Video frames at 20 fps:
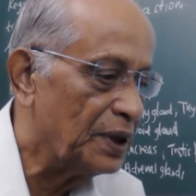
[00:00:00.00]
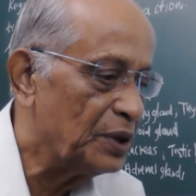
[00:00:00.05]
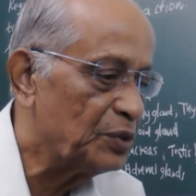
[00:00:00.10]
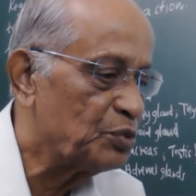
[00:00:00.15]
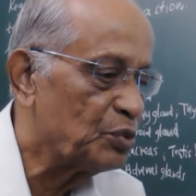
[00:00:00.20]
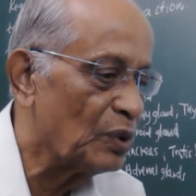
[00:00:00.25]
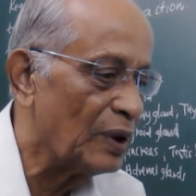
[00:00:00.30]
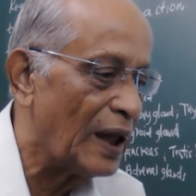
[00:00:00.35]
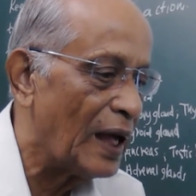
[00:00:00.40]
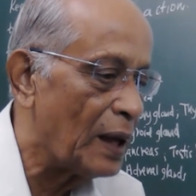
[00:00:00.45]

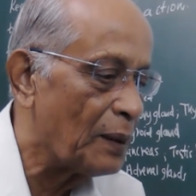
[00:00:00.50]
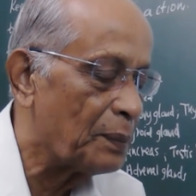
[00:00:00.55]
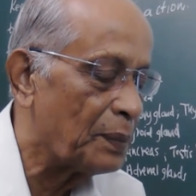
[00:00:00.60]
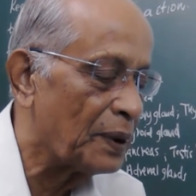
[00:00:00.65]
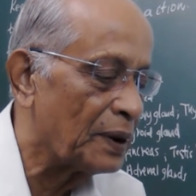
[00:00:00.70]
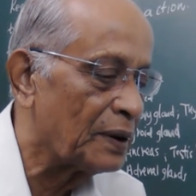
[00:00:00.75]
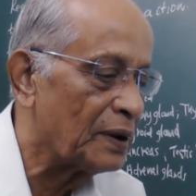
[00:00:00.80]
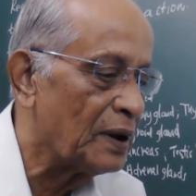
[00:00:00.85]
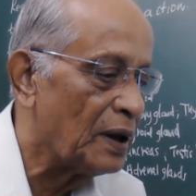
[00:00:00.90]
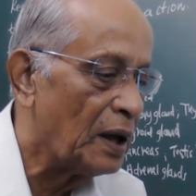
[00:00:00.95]
will
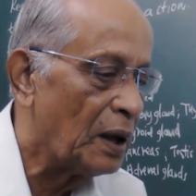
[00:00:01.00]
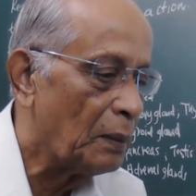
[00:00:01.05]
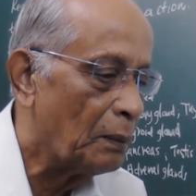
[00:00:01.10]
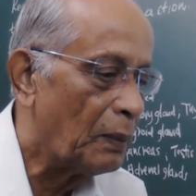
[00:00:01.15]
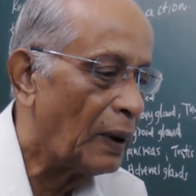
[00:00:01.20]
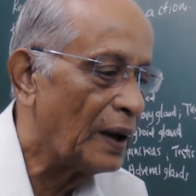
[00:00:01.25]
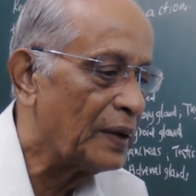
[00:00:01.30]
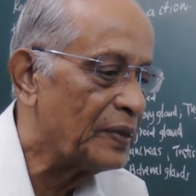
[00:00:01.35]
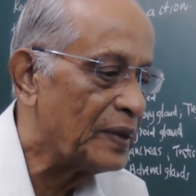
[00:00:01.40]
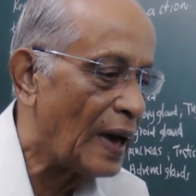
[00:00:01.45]
happen
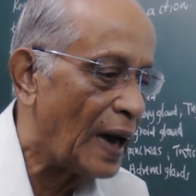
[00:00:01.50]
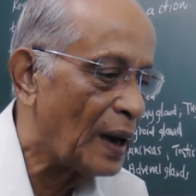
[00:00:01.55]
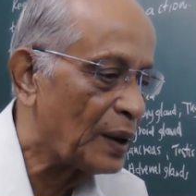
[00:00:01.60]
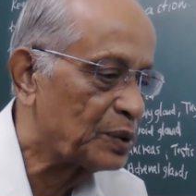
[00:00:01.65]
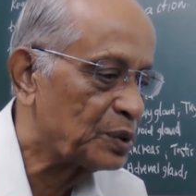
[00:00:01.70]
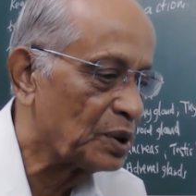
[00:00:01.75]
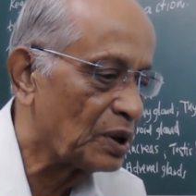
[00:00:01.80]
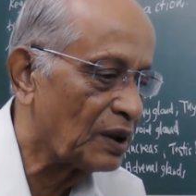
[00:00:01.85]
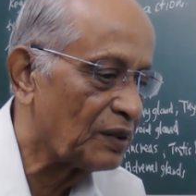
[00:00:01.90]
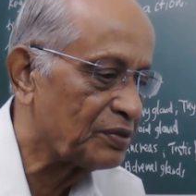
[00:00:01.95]
by the
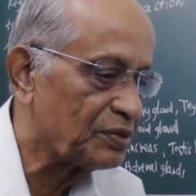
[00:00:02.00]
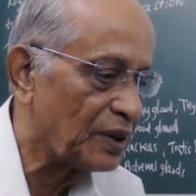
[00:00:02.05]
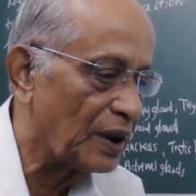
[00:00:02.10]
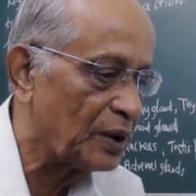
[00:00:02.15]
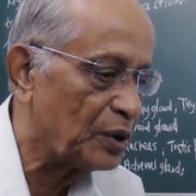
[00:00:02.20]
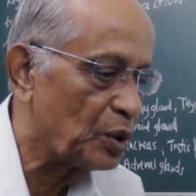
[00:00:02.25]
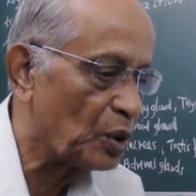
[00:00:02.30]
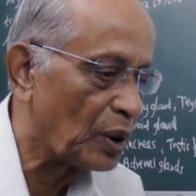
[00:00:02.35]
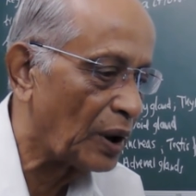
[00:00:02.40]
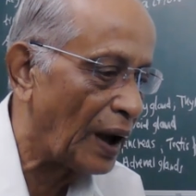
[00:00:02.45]
action of
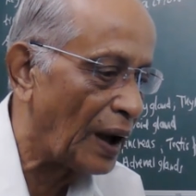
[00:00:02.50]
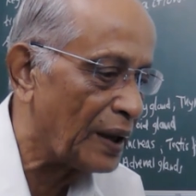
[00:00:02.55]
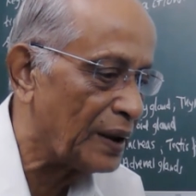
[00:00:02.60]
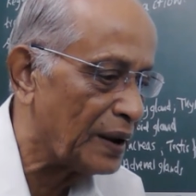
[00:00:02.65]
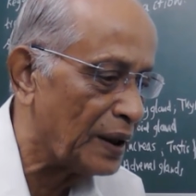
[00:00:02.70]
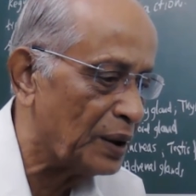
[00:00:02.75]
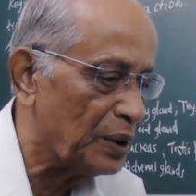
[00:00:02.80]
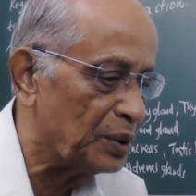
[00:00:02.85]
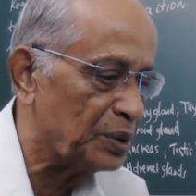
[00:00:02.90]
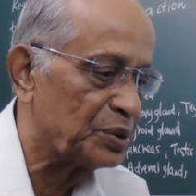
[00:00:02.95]

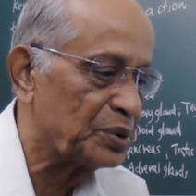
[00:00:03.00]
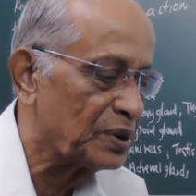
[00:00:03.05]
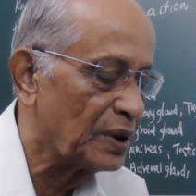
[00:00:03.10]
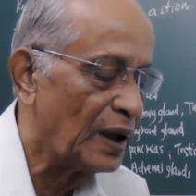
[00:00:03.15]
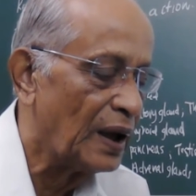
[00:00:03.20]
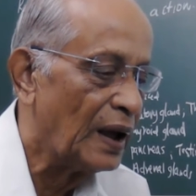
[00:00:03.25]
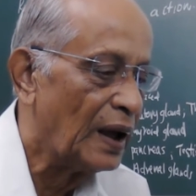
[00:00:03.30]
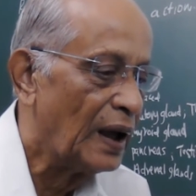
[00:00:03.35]
cytokinins.